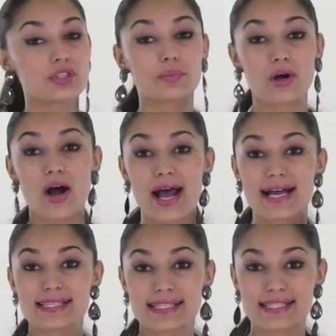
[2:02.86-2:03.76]
course the bra
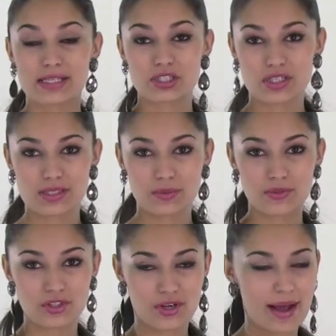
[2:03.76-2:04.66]
has these
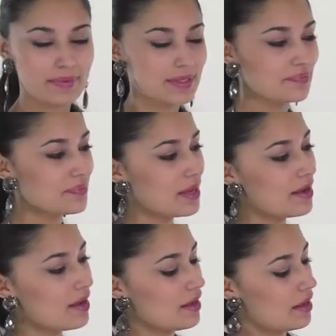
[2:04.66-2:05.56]
adjustable straps.
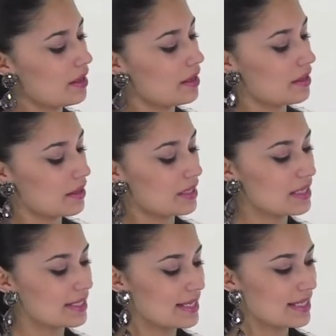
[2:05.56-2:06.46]

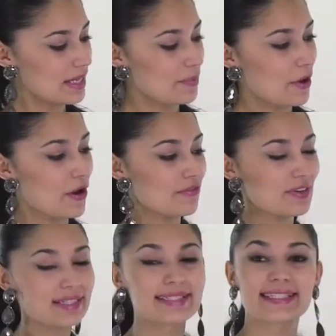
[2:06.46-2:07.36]
This is a
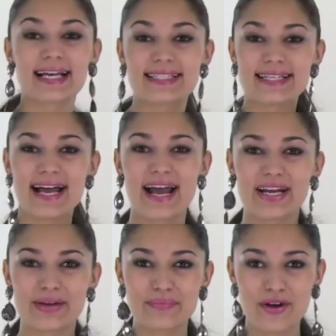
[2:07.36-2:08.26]
perfect sexy
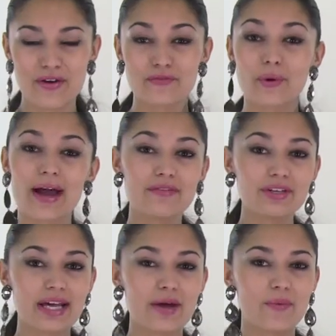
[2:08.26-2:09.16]
item for
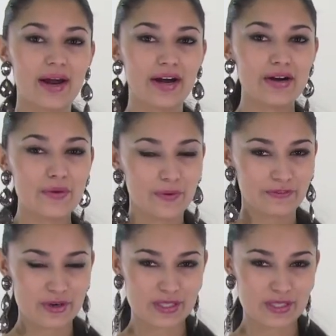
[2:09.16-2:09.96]
everyday wear or